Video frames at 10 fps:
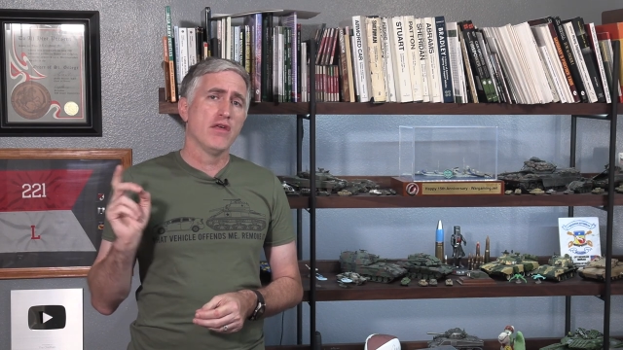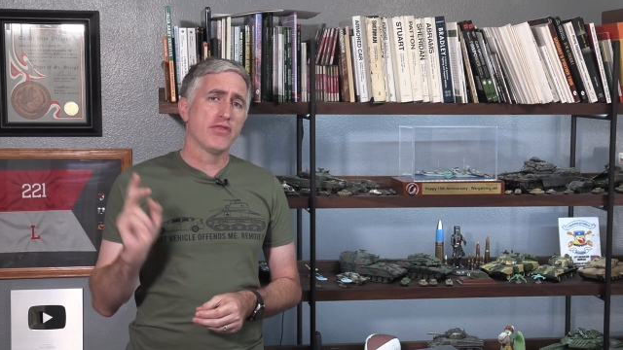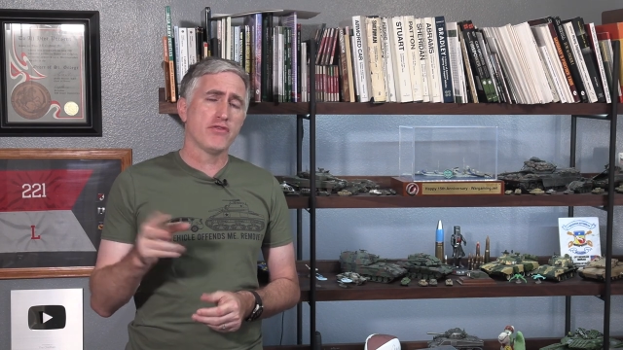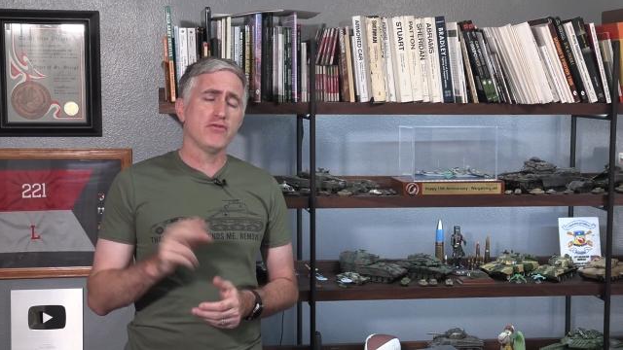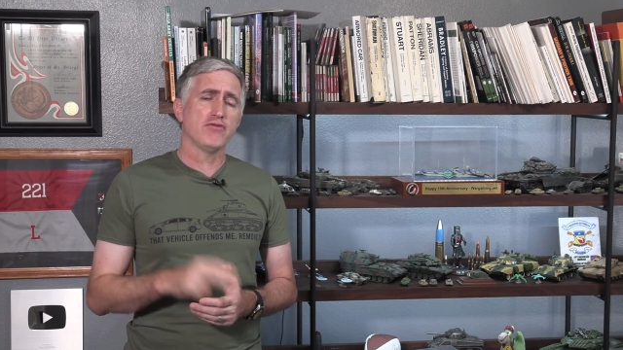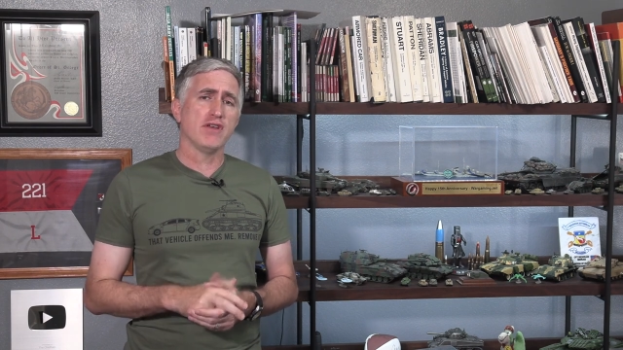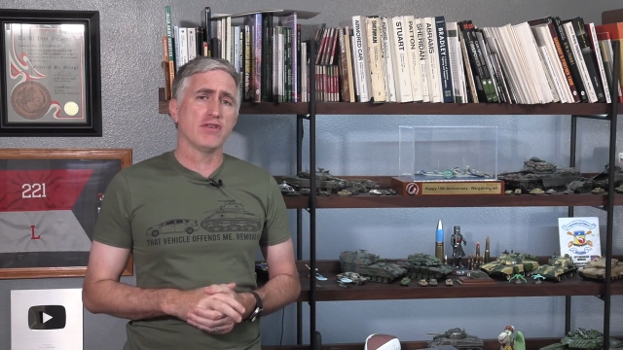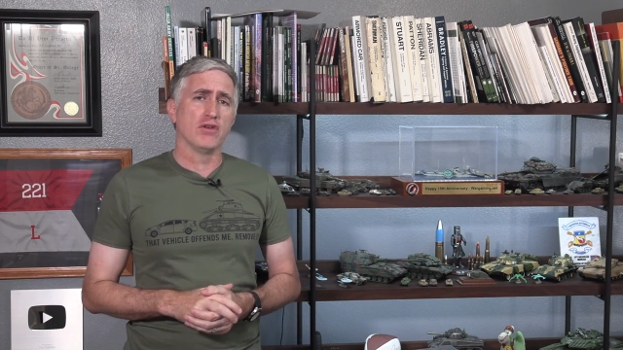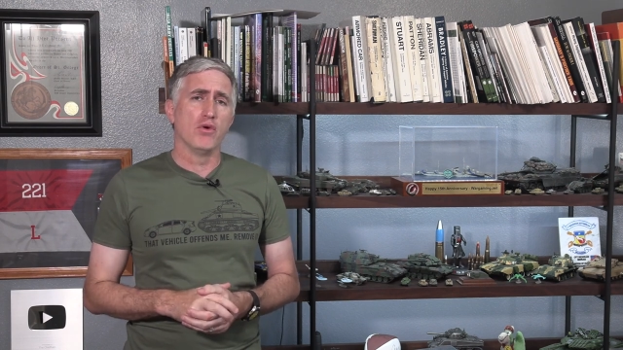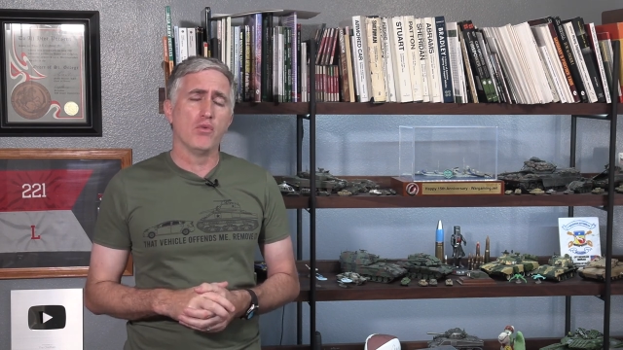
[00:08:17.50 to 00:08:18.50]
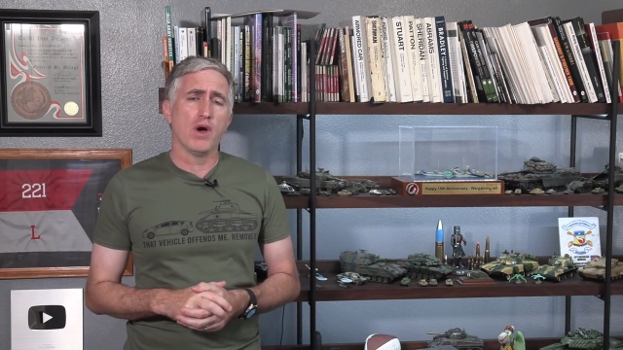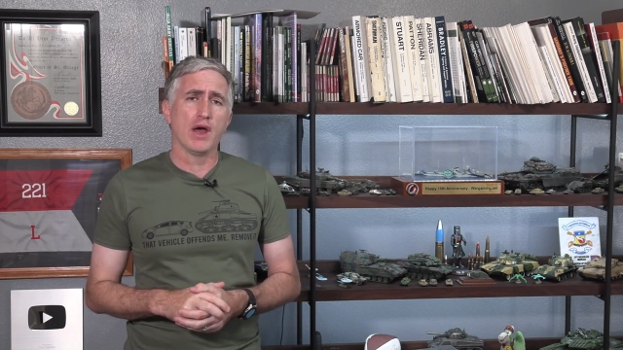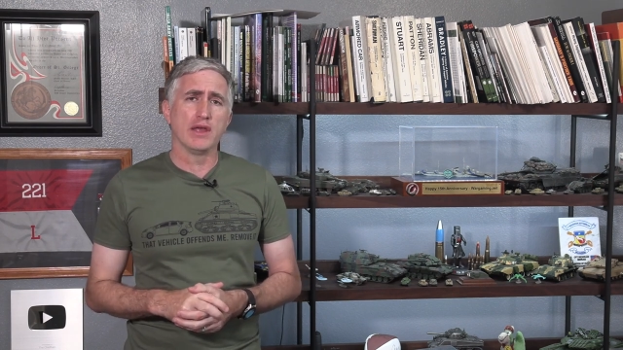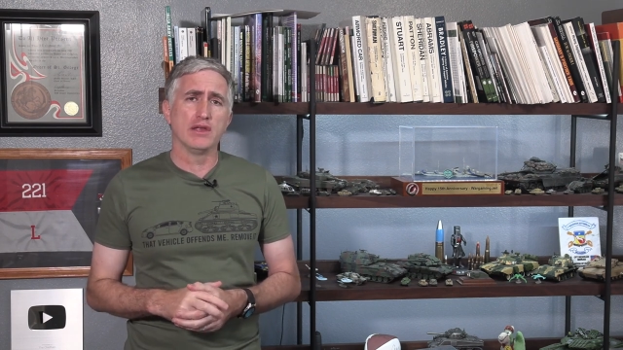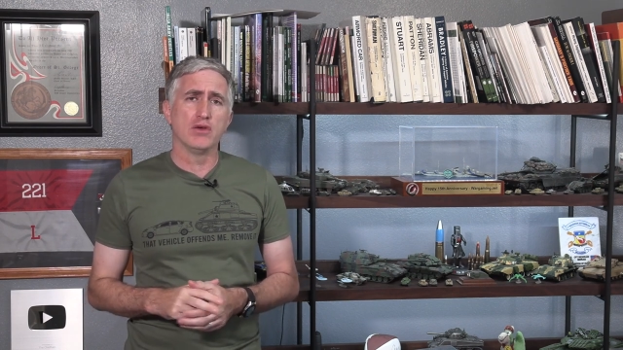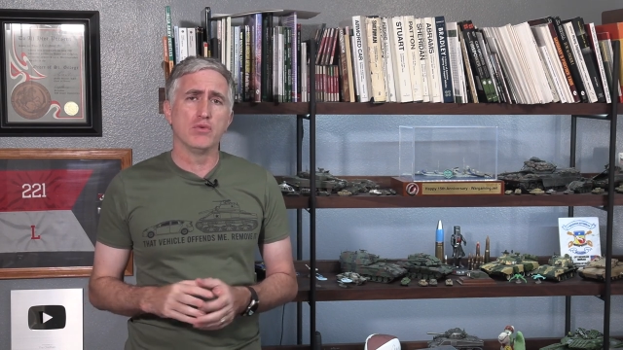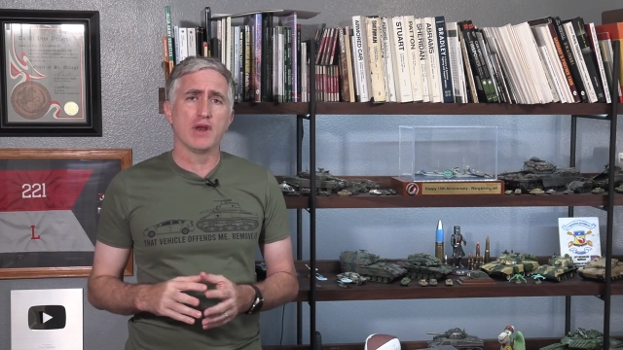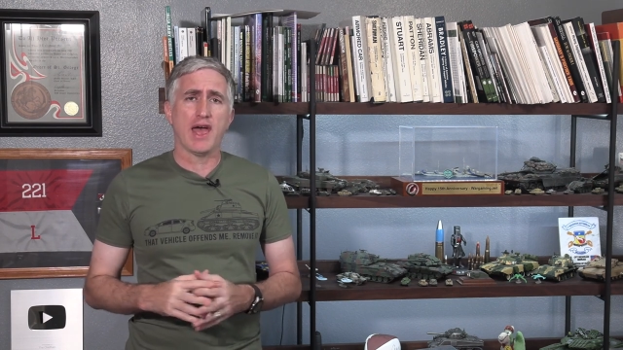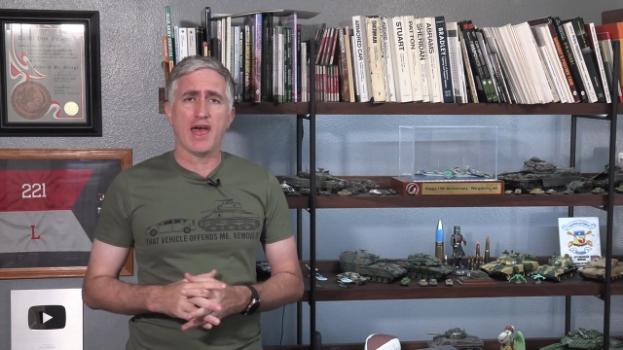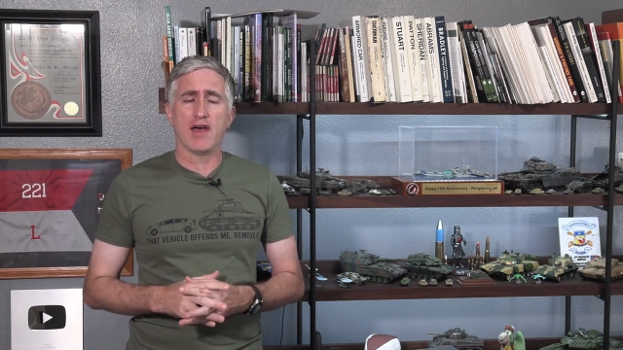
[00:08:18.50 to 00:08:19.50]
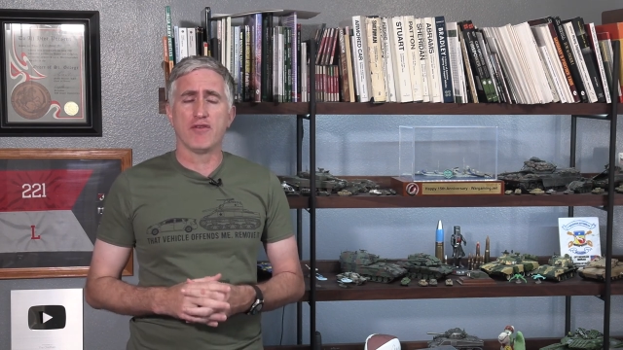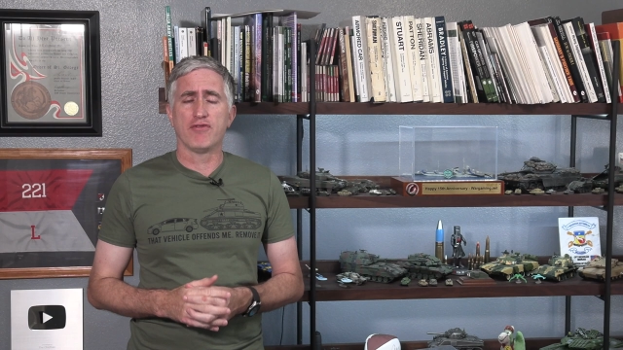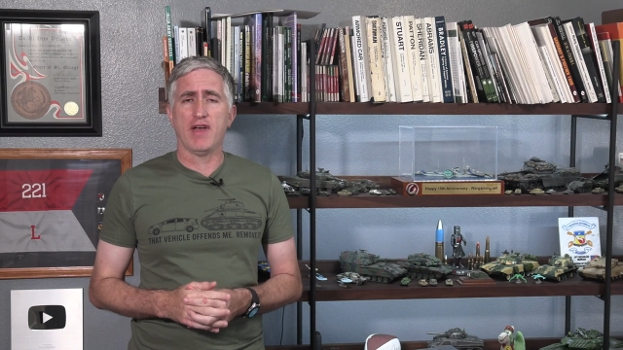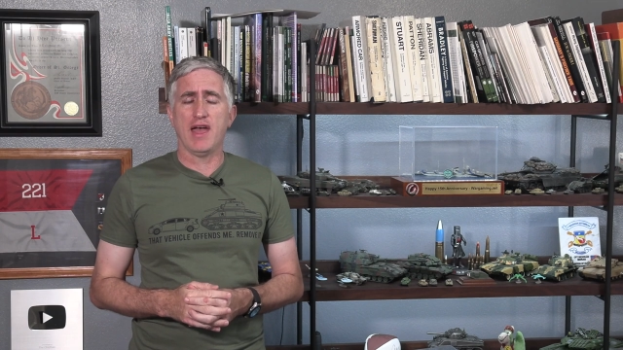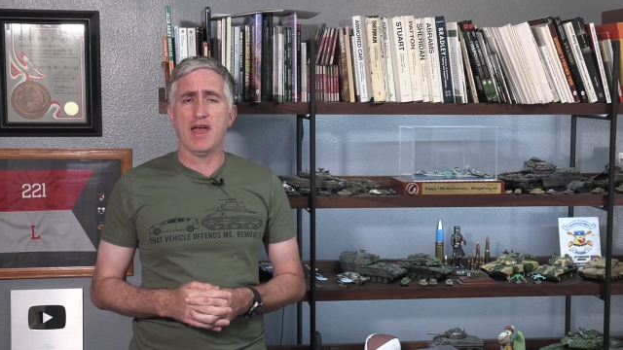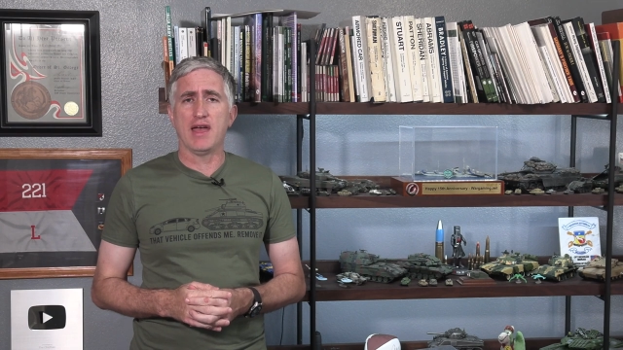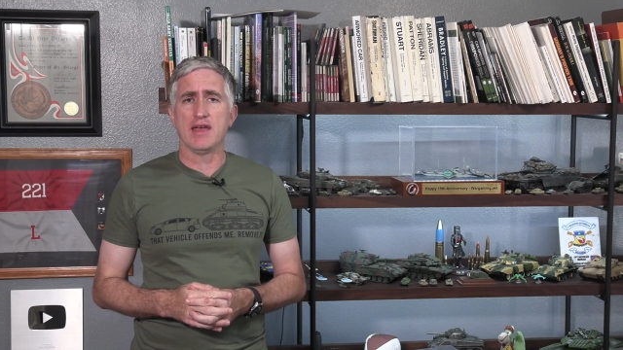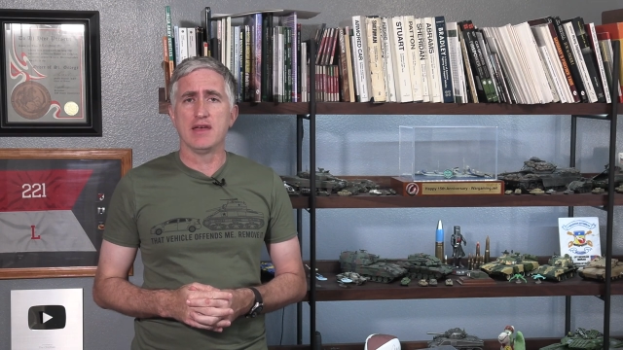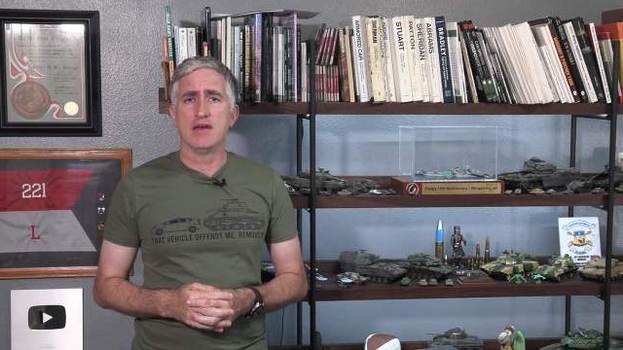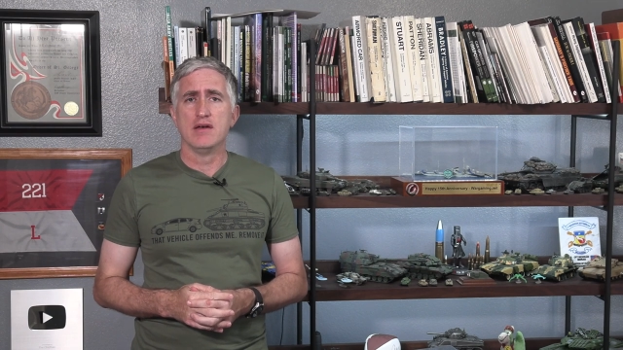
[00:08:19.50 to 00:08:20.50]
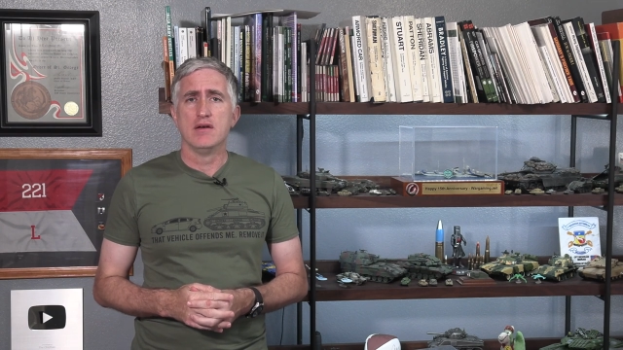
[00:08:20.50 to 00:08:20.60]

third reason why you would have a